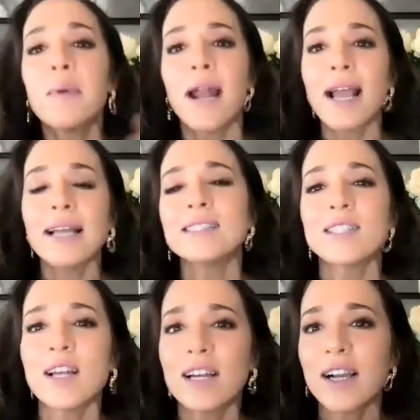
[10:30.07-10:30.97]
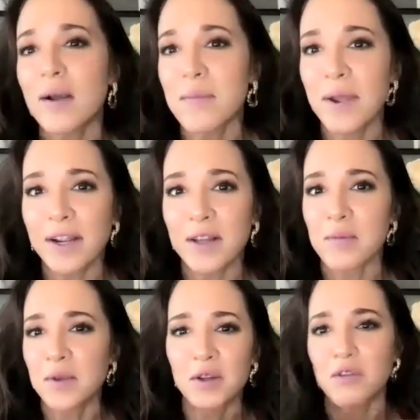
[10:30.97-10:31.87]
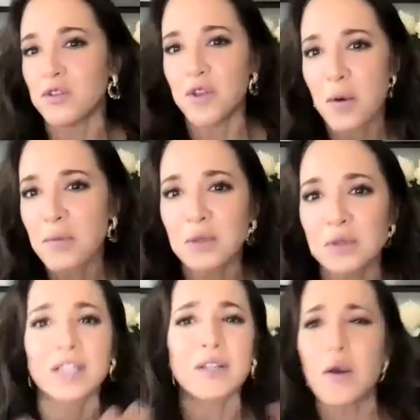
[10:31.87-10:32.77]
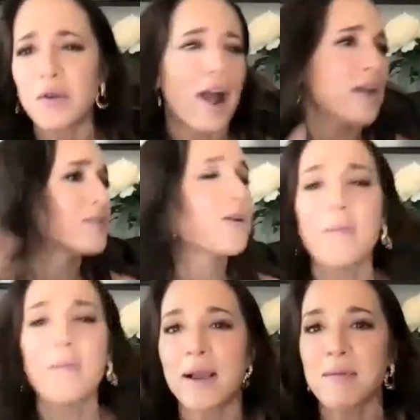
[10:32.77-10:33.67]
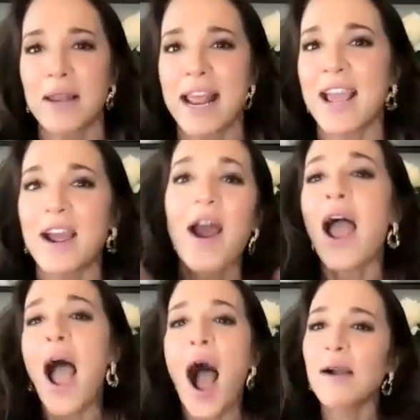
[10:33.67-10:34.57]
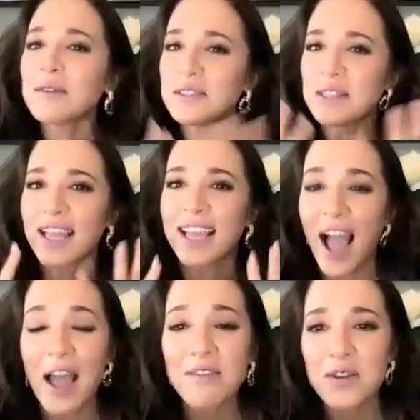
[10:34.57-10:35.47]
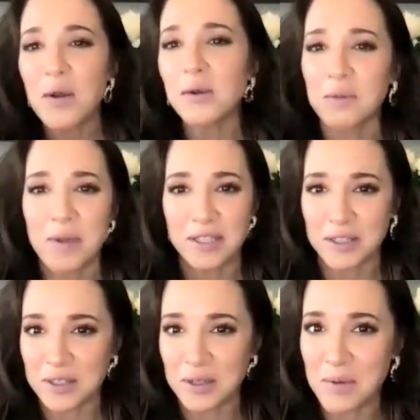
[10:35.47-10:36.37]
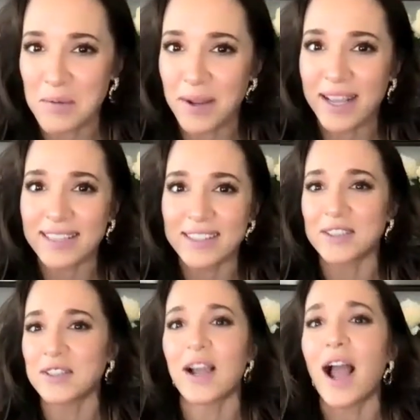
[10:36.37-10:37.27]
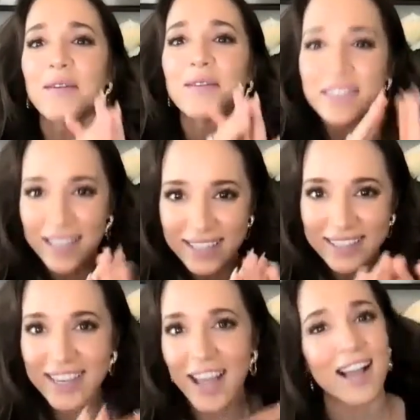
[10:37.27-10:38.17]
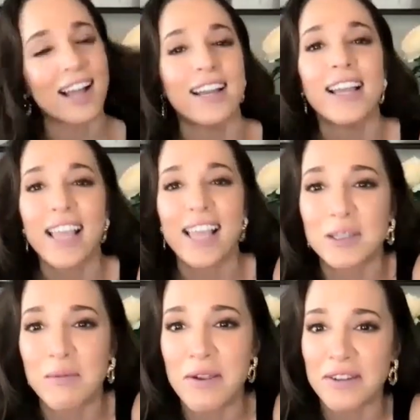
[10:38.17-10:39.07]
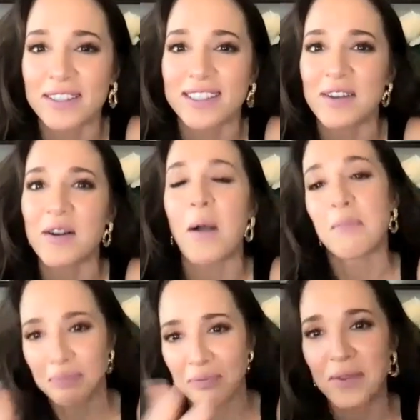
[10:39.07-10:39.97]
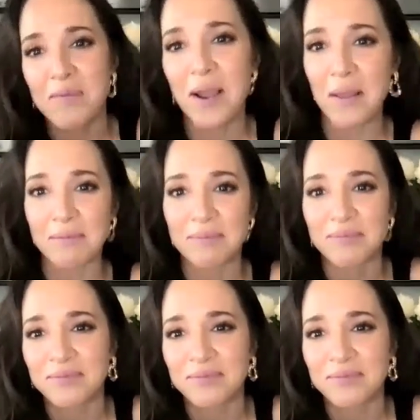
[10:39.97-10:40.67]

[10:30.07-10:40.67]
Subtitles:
But I had sung America the Beautiful, no music, no crowd, no makeup and hair. I was like, I have an old picture somewhere my cousin took. I was like, not experienced at all. But